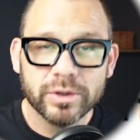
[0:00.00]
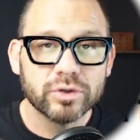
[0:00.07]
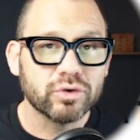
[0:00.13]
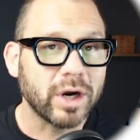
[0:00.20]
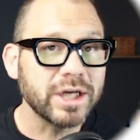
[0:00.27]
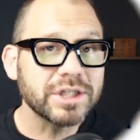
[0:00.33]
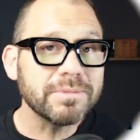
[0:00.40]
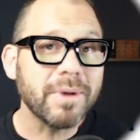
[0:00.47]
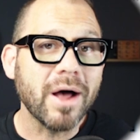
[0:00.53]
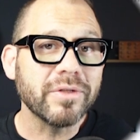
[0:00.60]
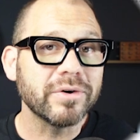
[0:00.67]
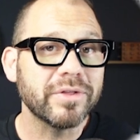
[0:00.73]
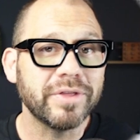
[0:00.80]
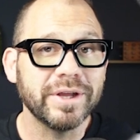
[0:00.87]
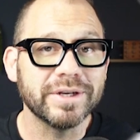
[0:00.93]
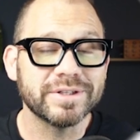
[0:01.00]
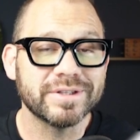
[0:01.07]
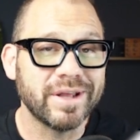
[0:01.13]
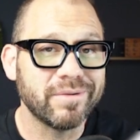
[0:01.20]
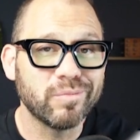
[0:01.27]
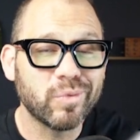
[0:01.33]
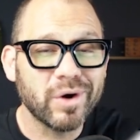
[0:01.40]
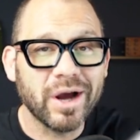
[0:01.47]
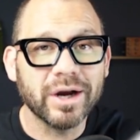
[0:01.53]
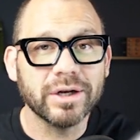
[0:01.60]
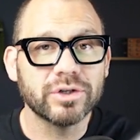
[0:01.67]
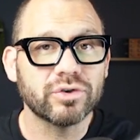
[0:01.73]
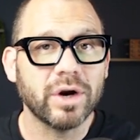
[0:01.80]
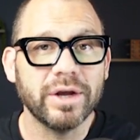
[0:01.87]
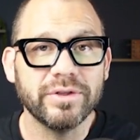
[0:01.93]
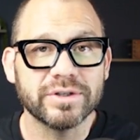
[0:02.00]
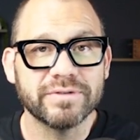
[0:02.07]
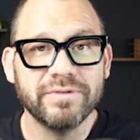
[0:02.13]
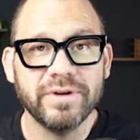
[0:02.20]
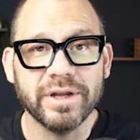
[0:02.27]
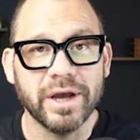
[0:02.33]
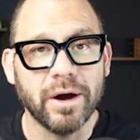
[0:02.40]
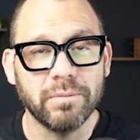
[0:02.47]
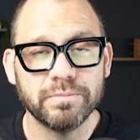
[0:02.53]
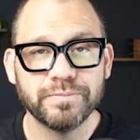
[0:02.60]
try some other things that we're not going to try in this video.